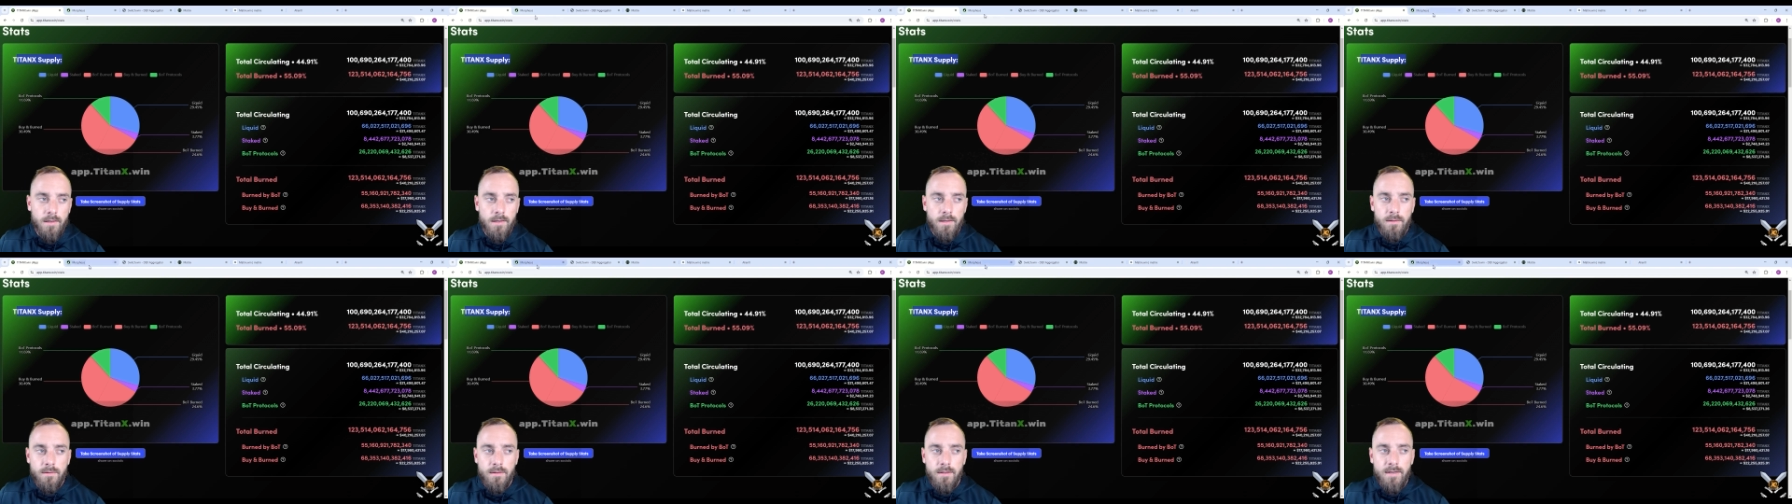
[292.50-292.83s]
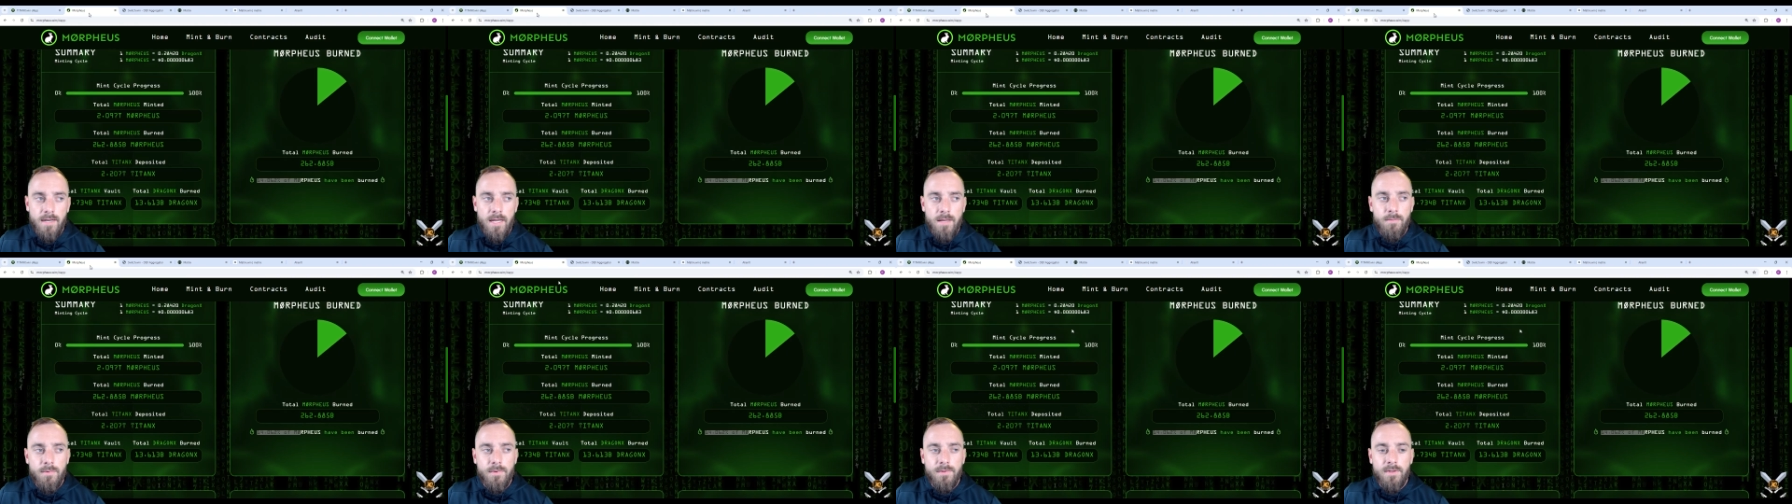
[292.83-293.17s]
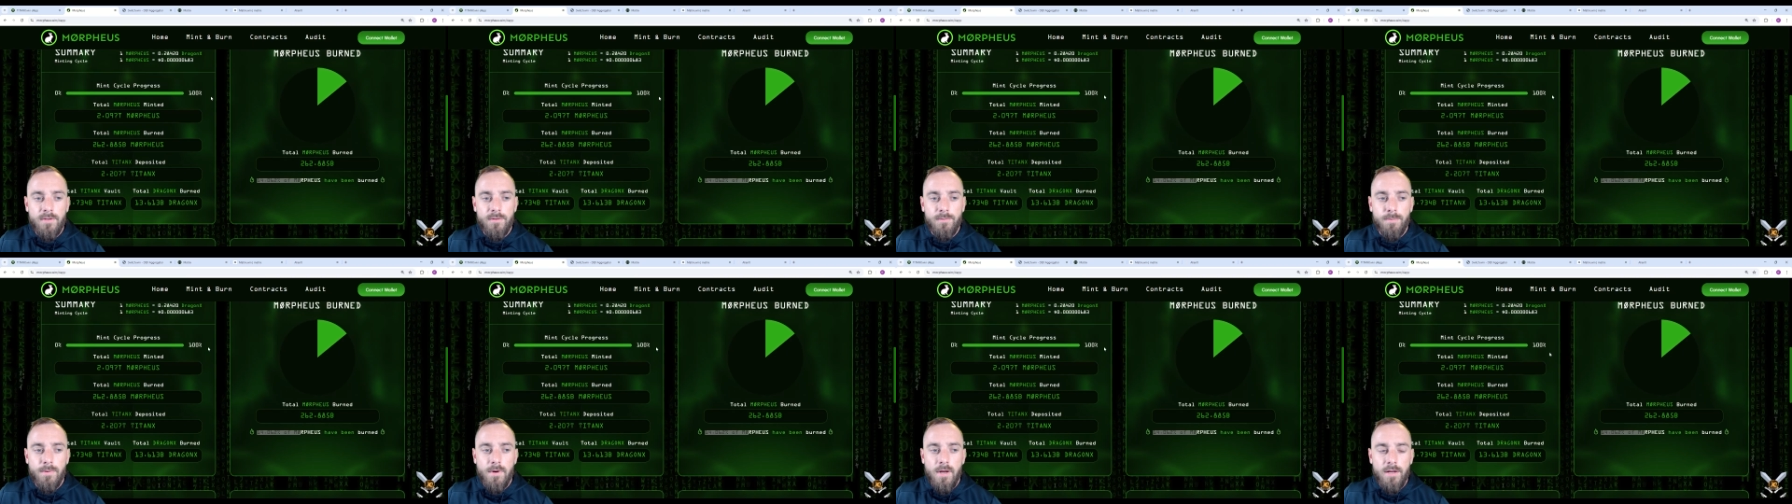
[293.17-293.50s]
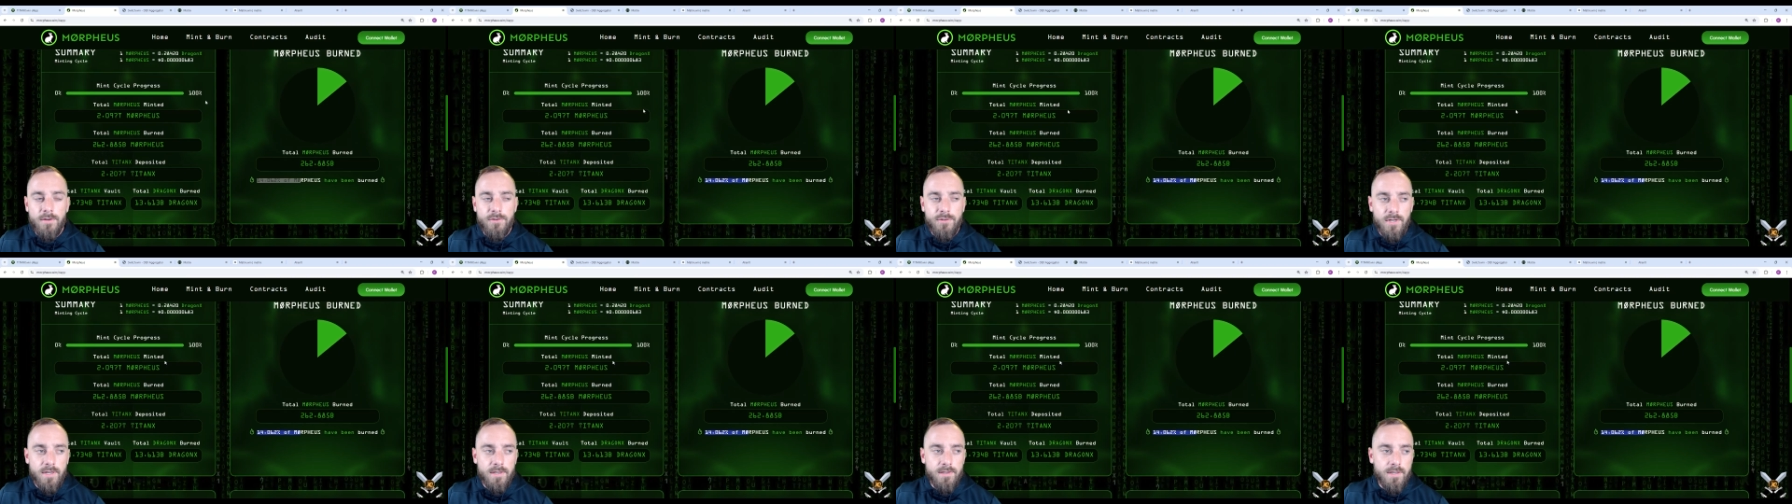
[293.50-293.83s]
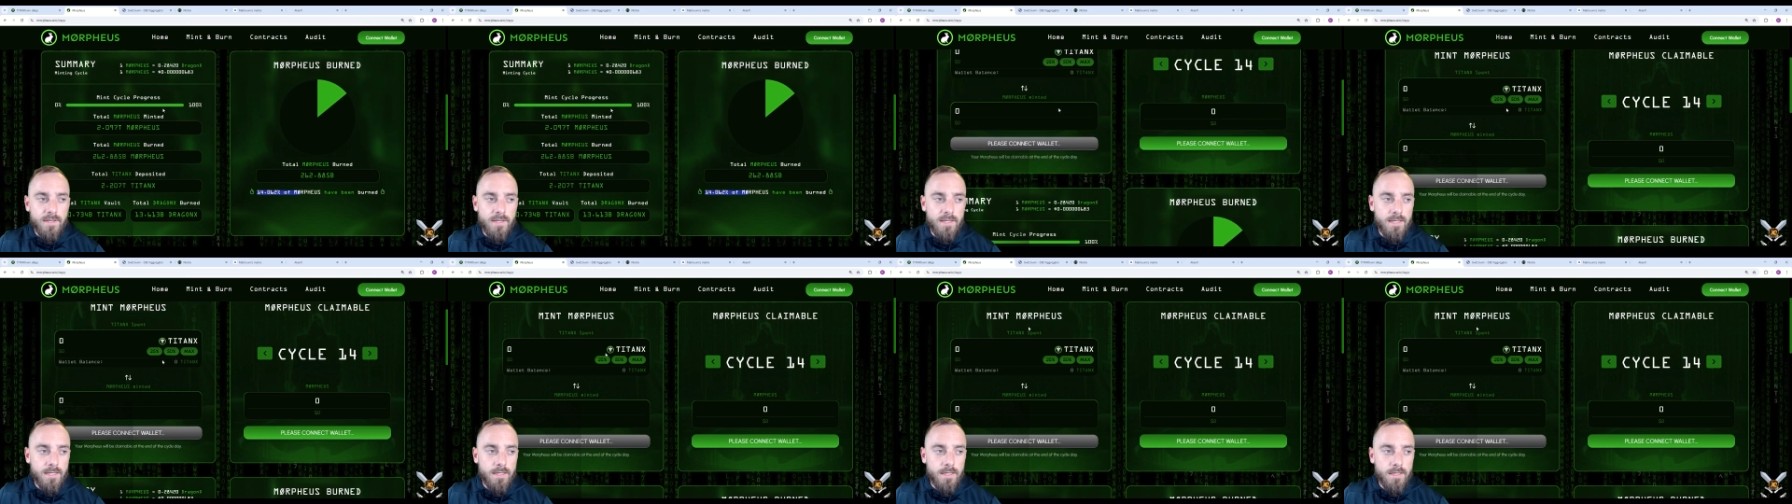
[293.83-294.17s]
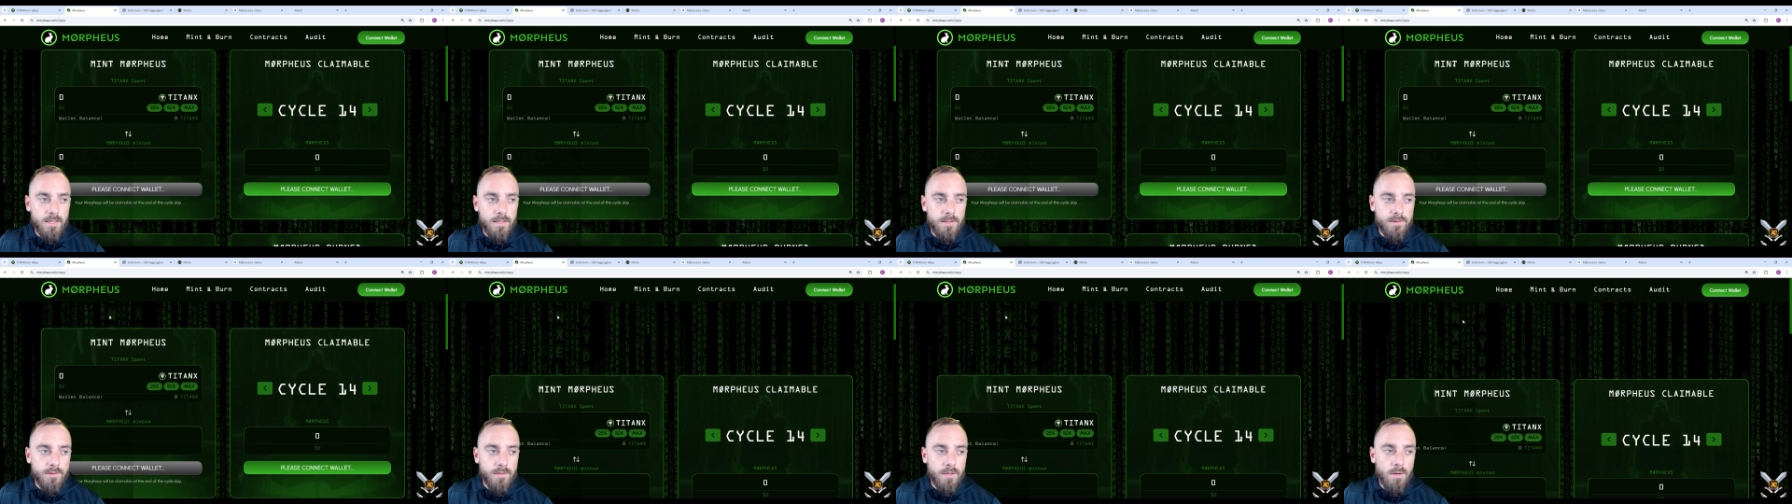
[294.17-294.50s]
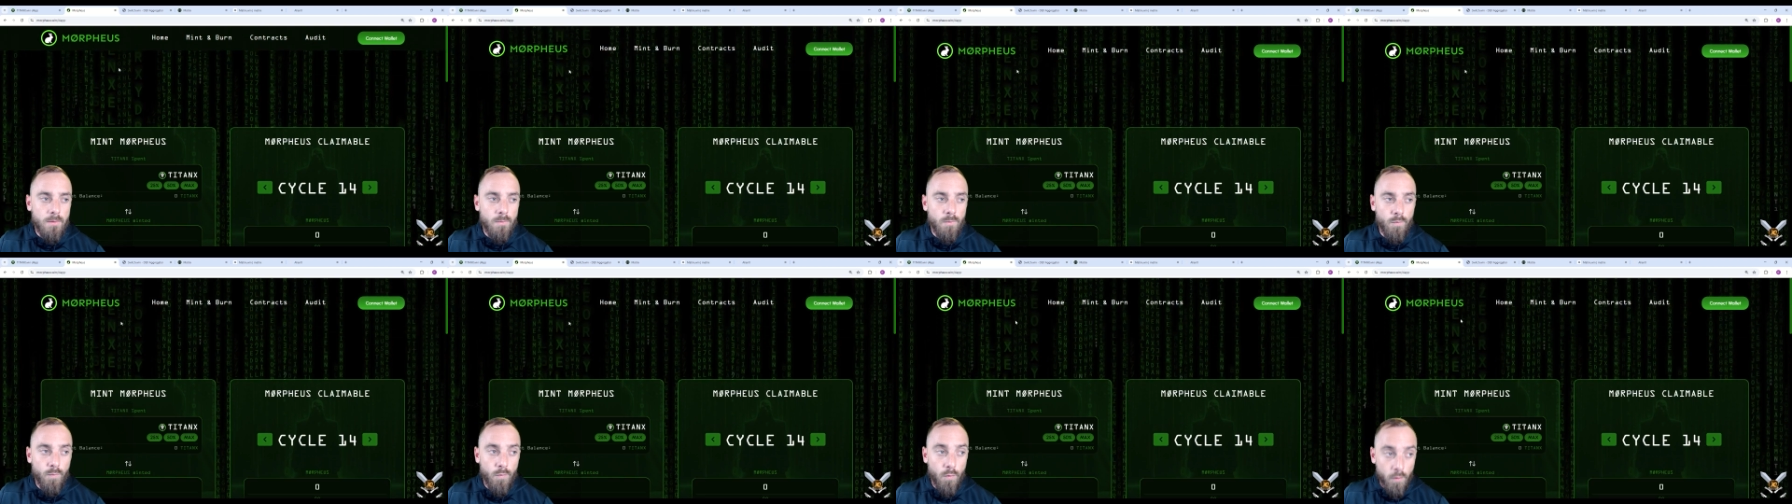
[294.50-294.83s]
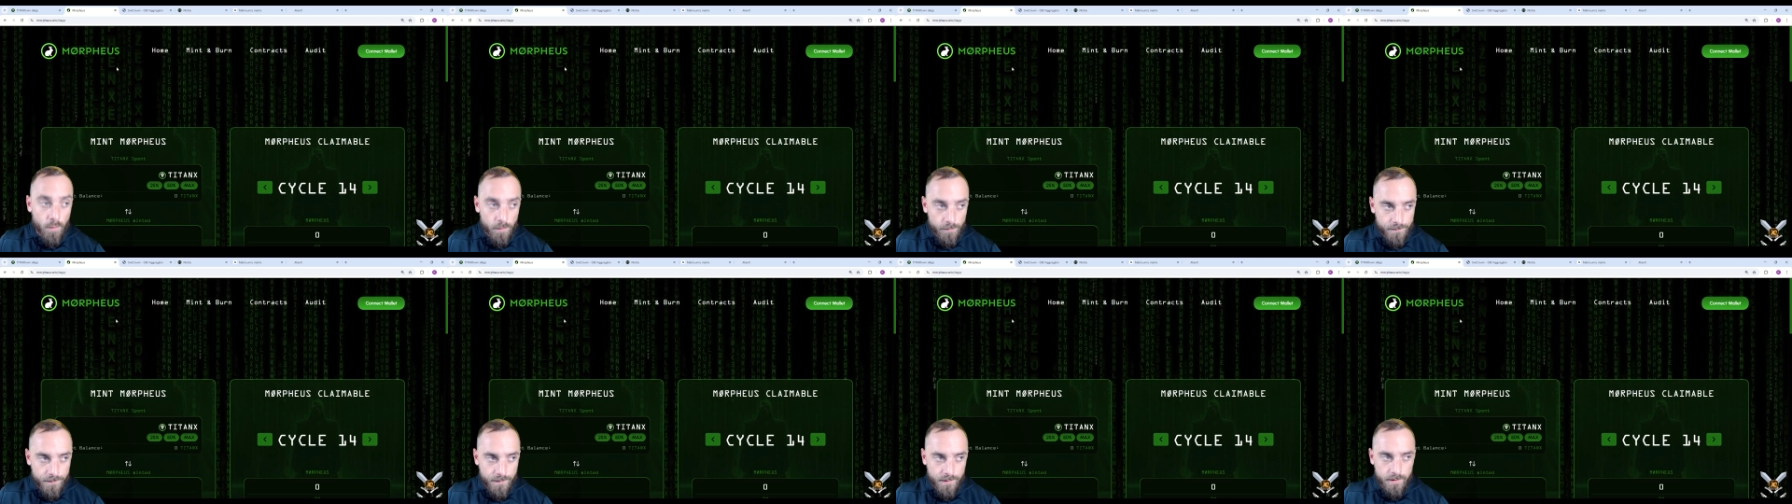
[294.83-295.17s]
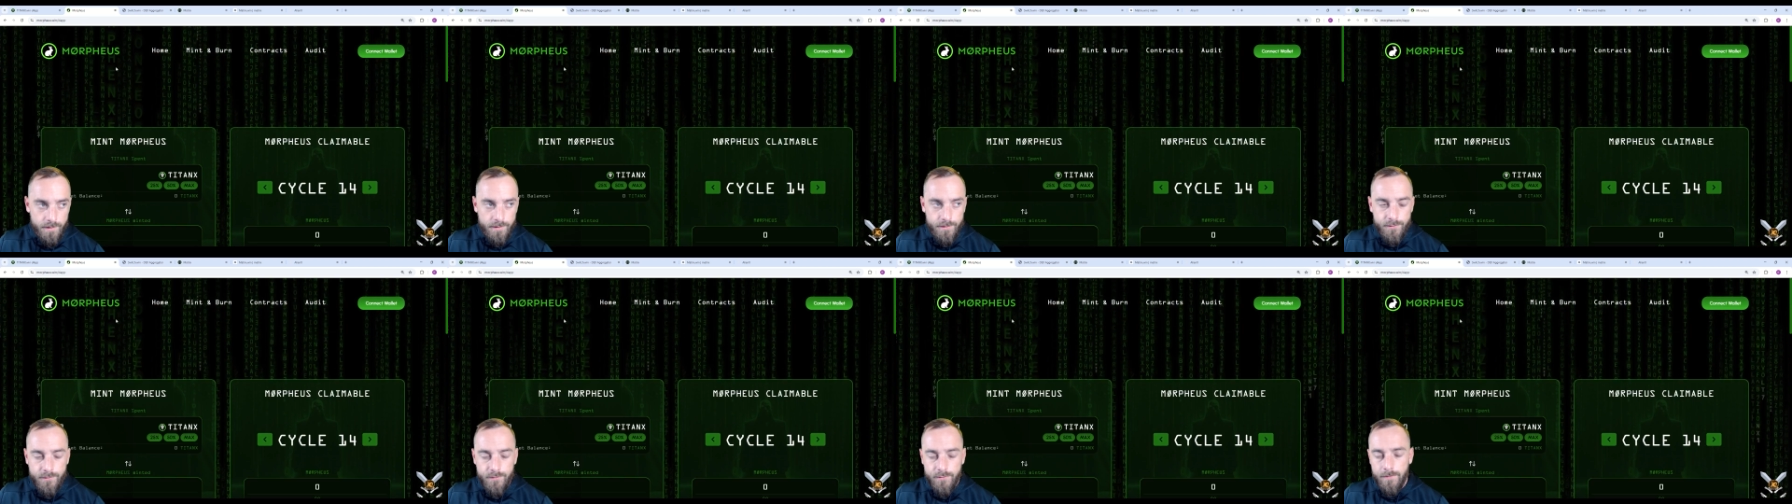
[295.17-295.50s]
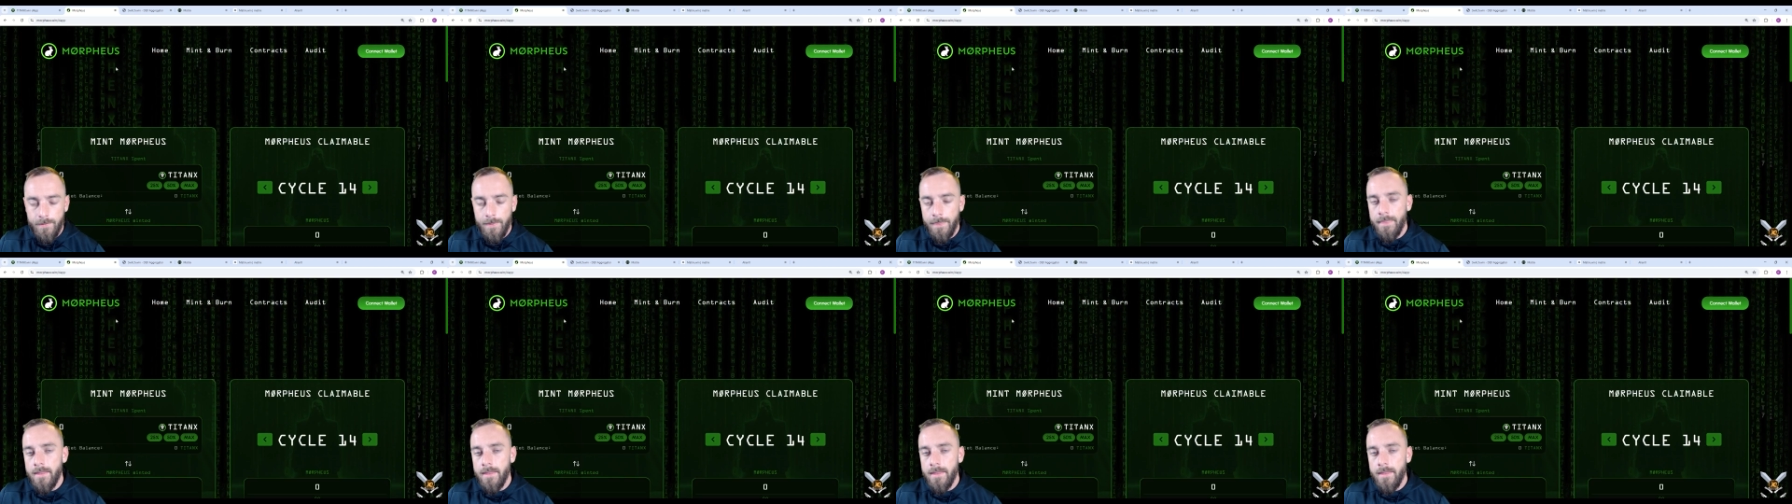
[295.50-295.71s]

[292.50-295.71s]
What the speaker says: The name of this project is Morpheus.